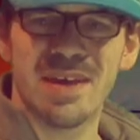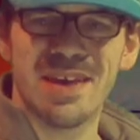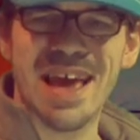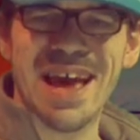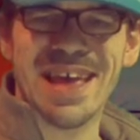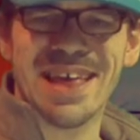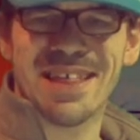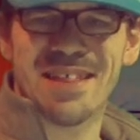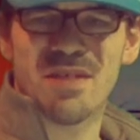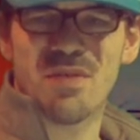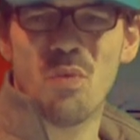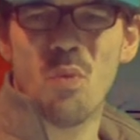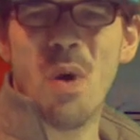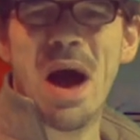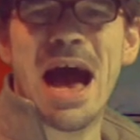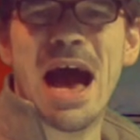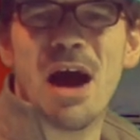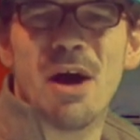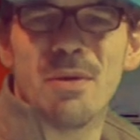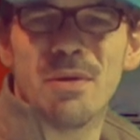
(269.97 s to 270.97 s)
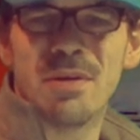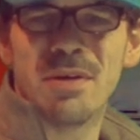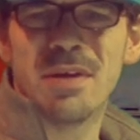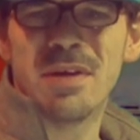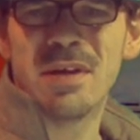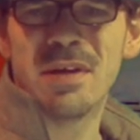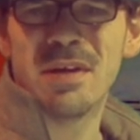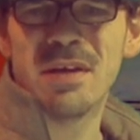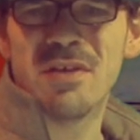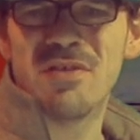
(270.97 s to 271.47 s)
Yikes, wow.
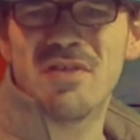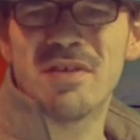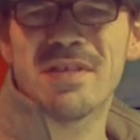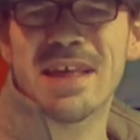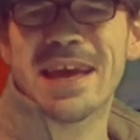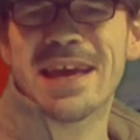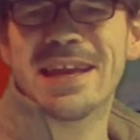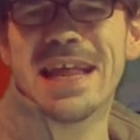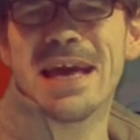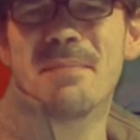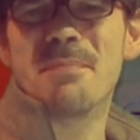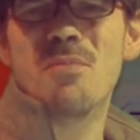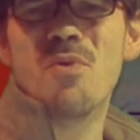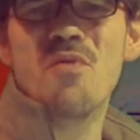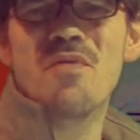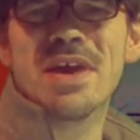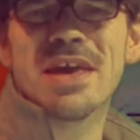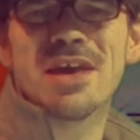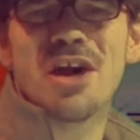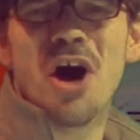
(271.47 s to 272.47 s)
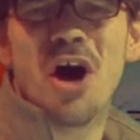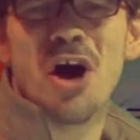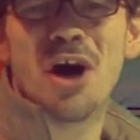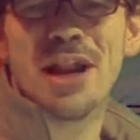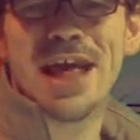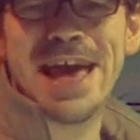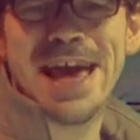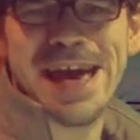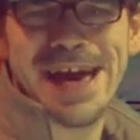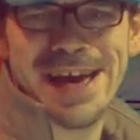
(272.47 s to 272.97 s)
Just like in that movie
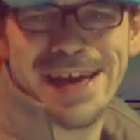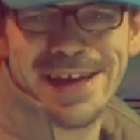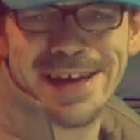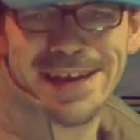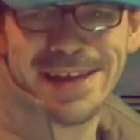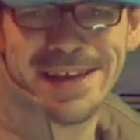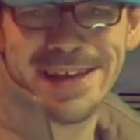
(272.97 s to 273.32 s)
Con Air.